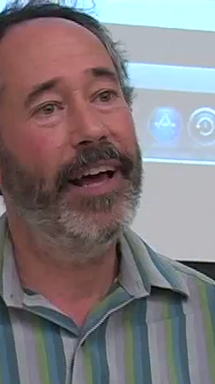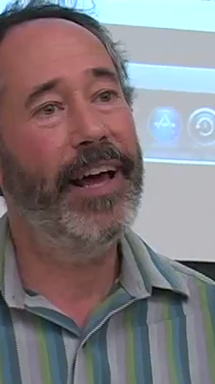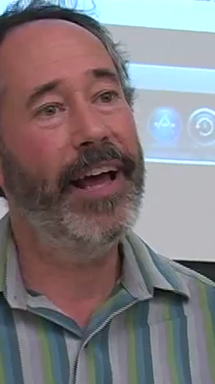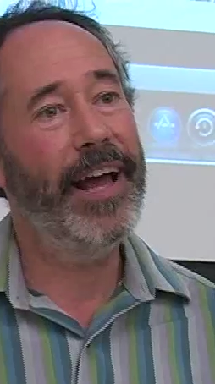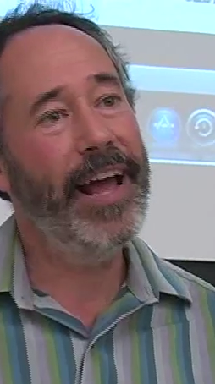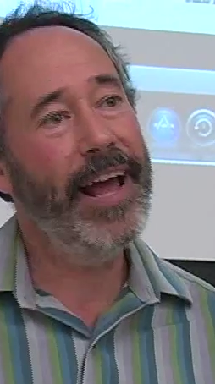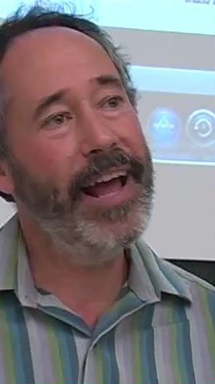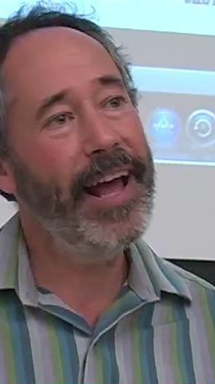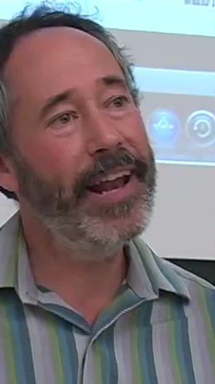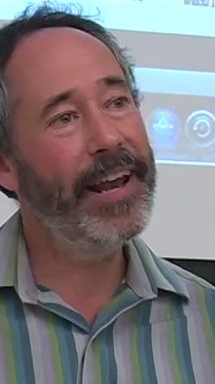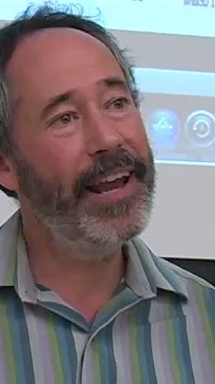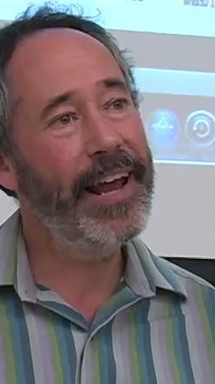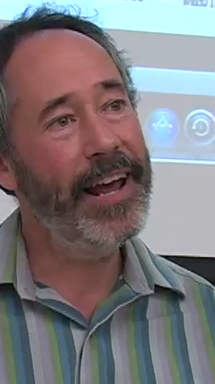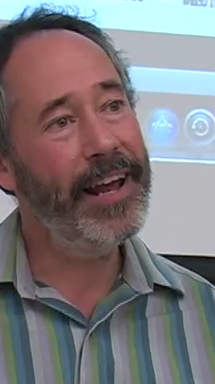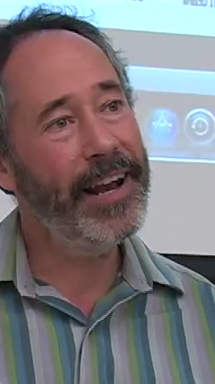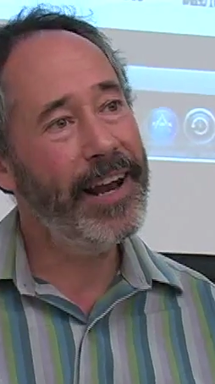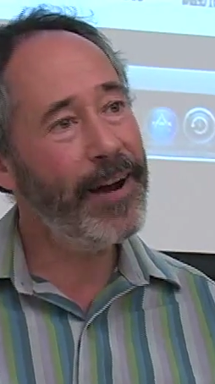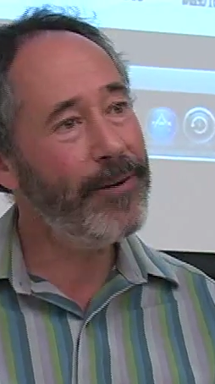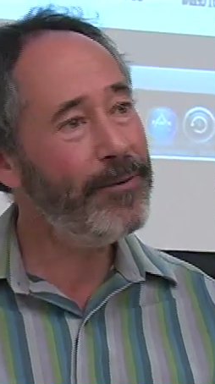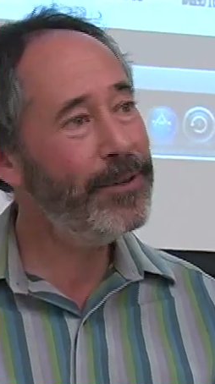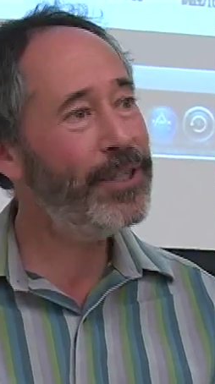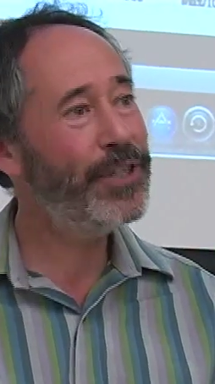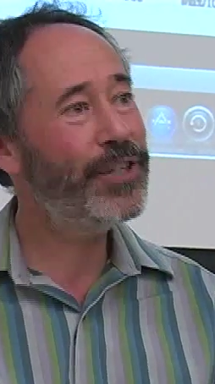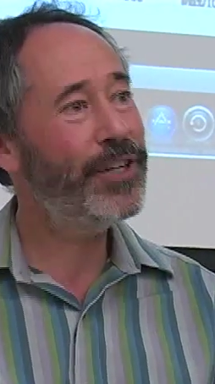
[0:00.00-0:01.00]
And
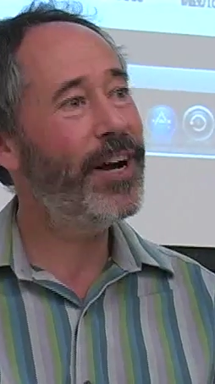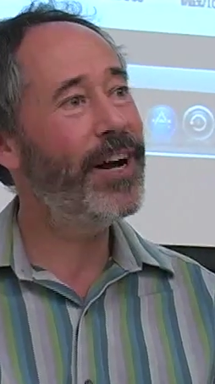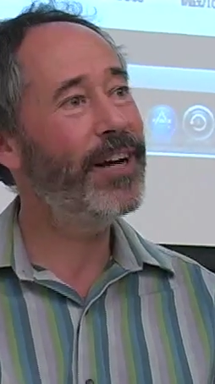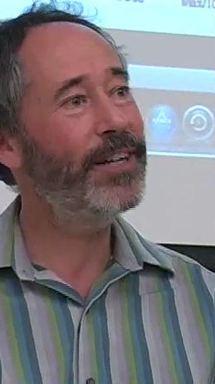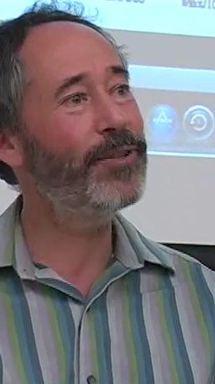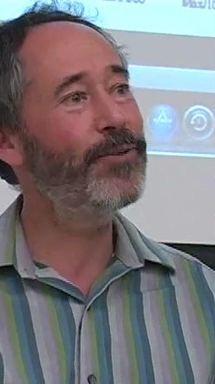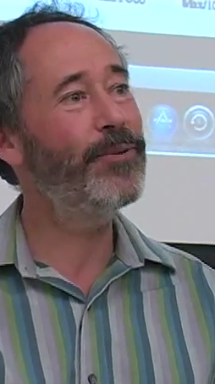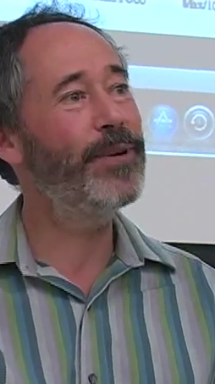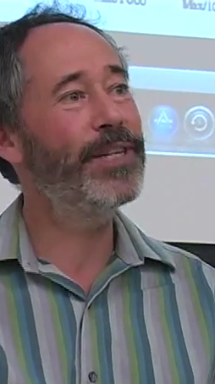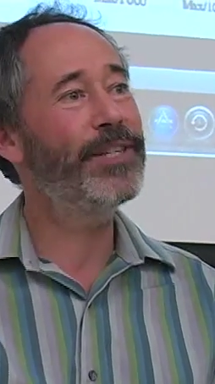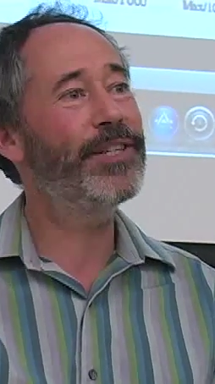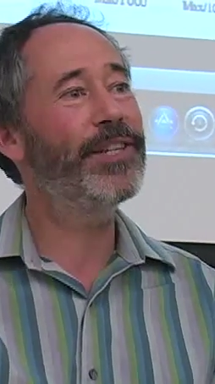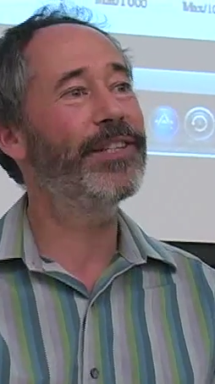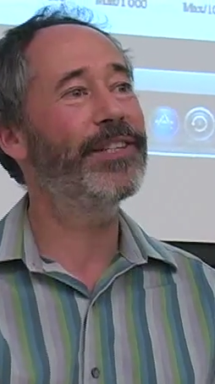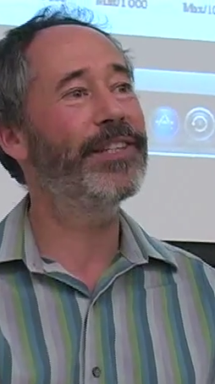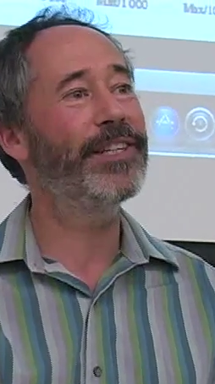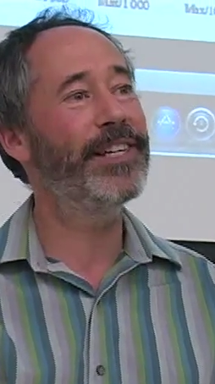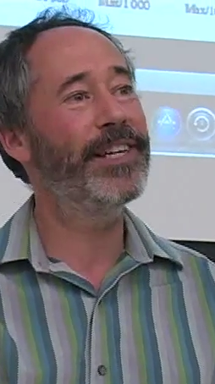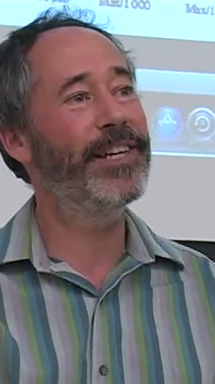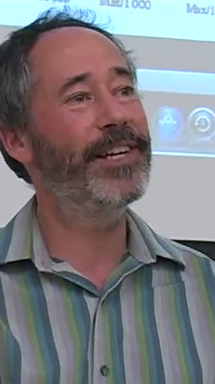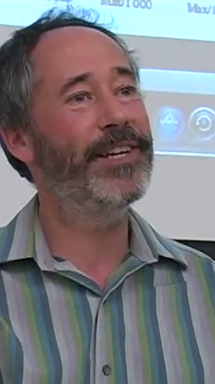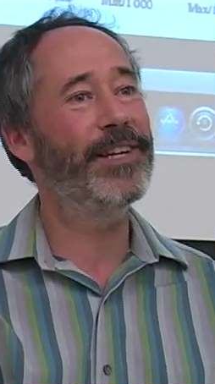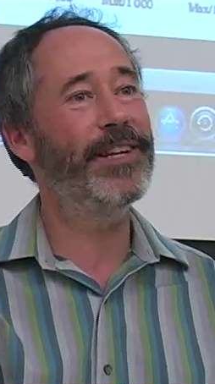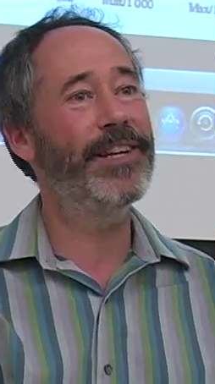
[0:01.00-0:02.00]
I was shocked
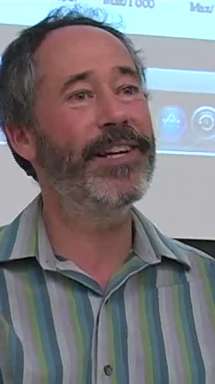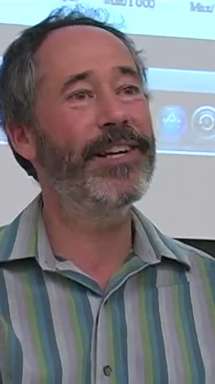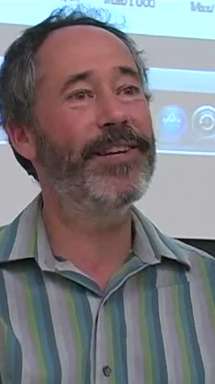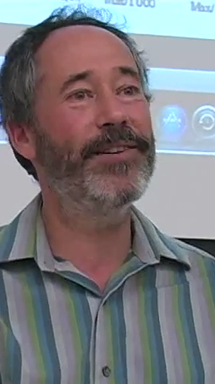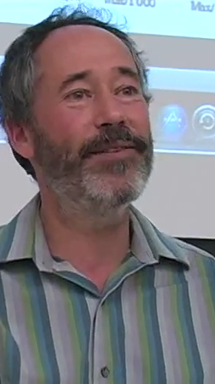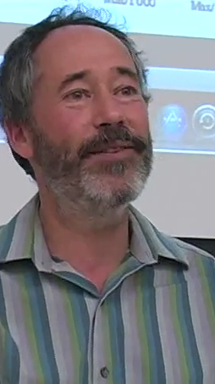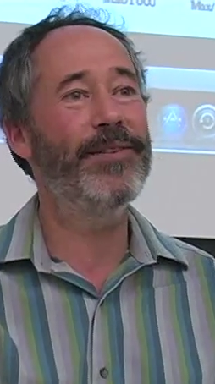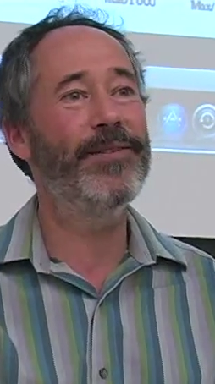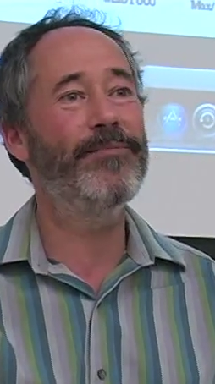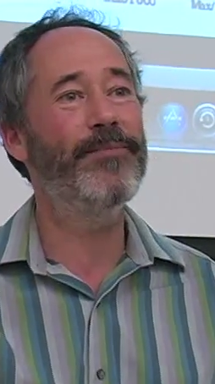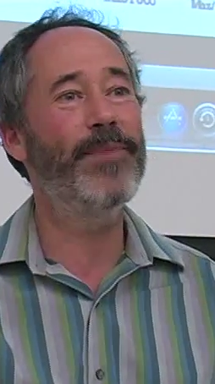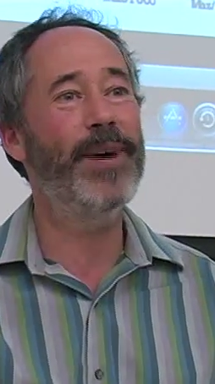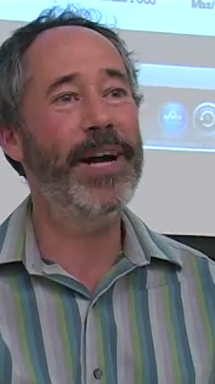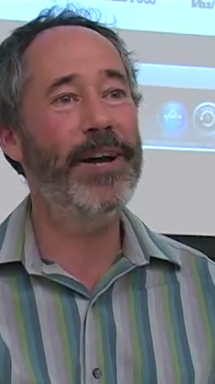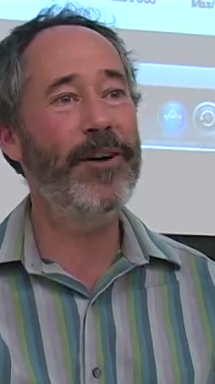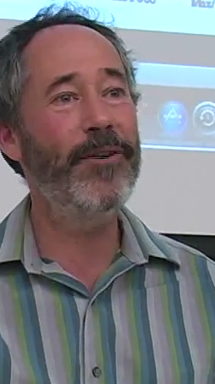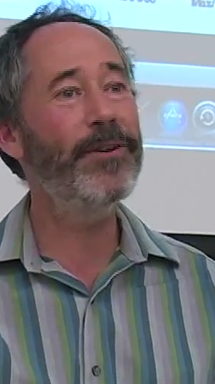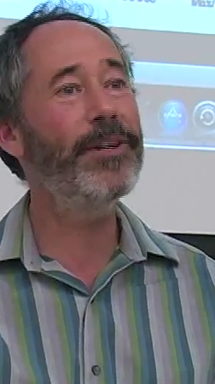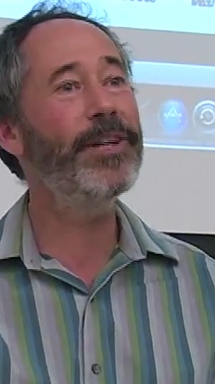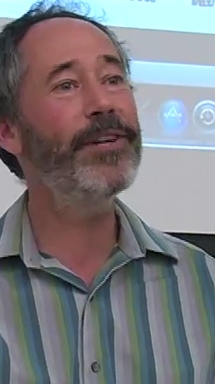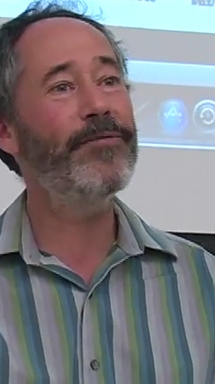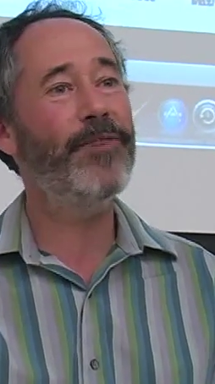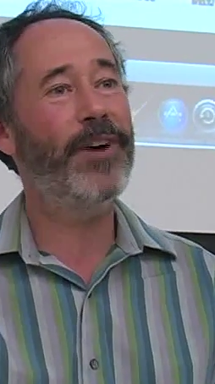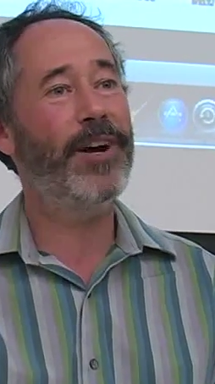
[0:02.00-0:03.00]
recently in my
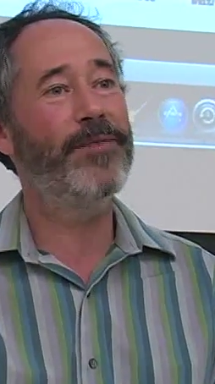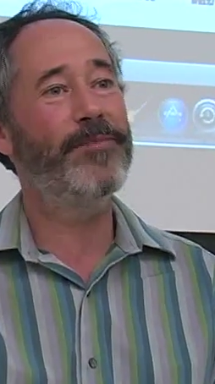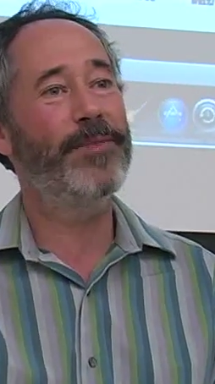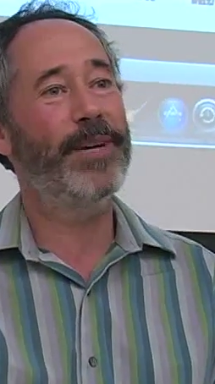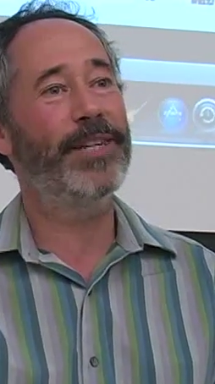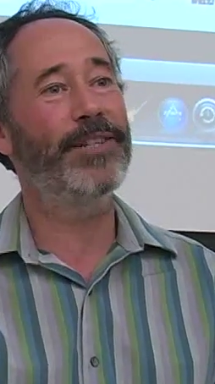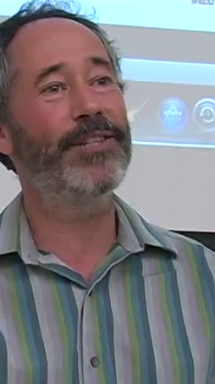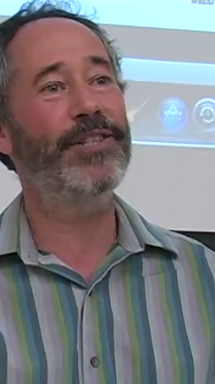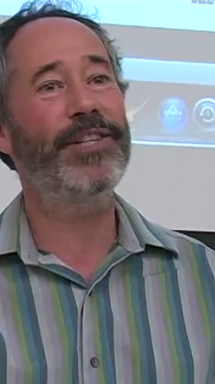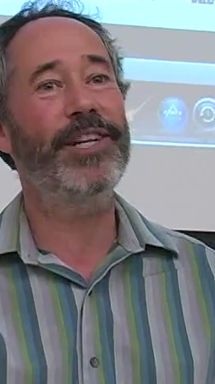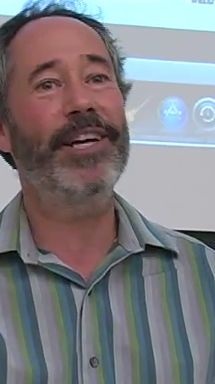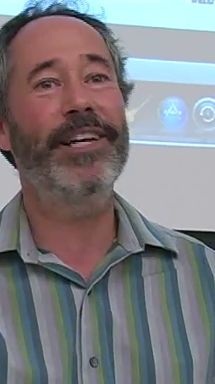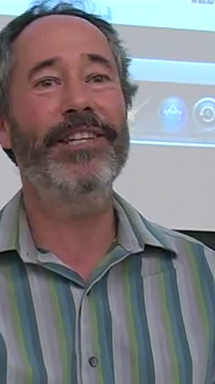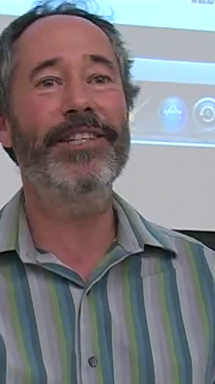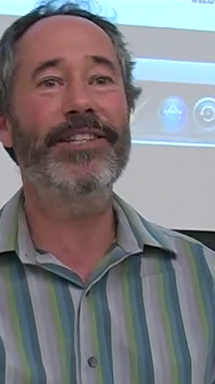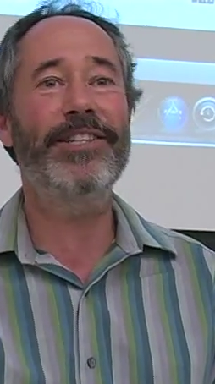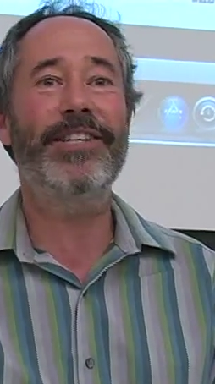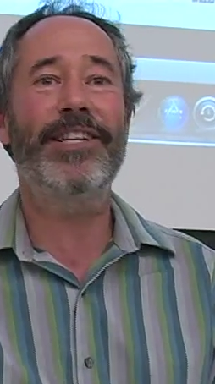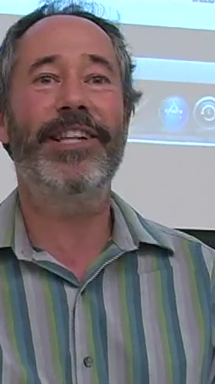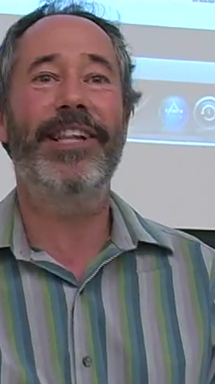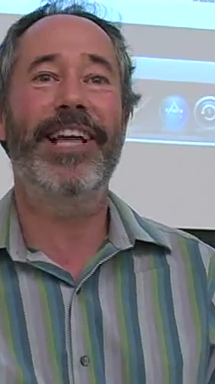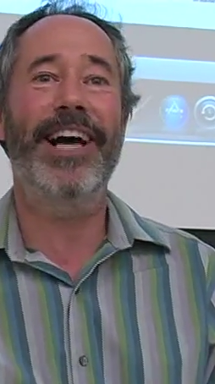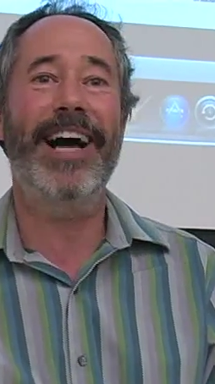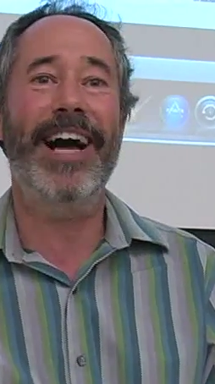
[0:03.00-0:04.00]
own environmental studies
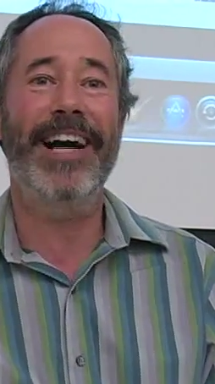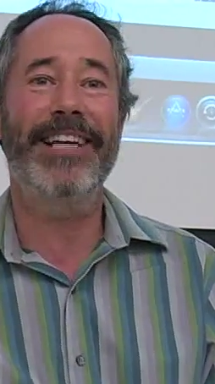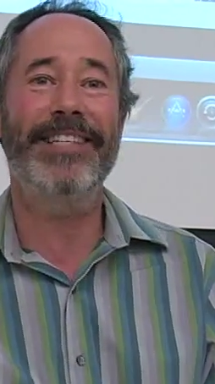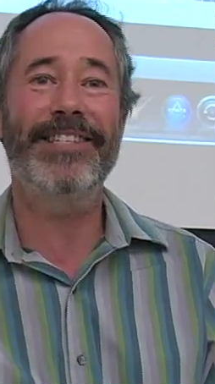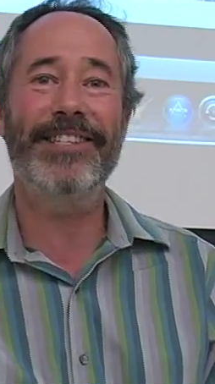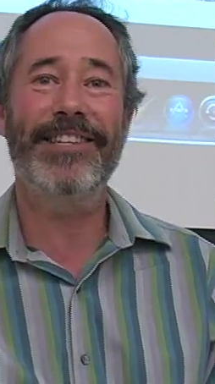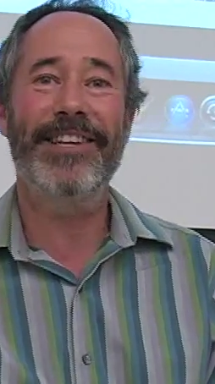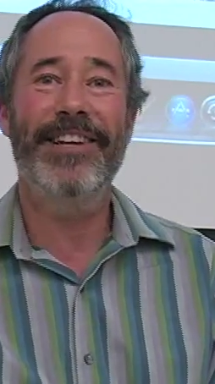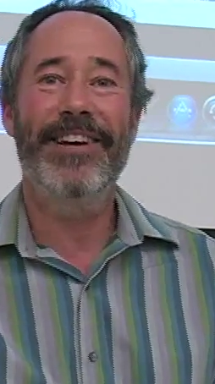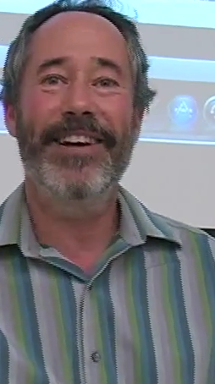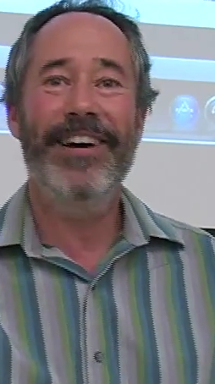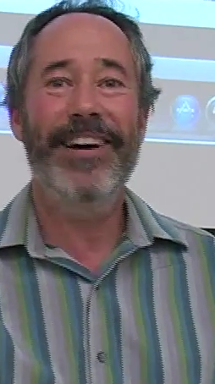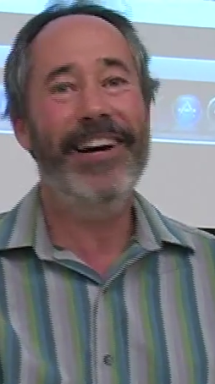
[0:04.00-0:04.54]
class.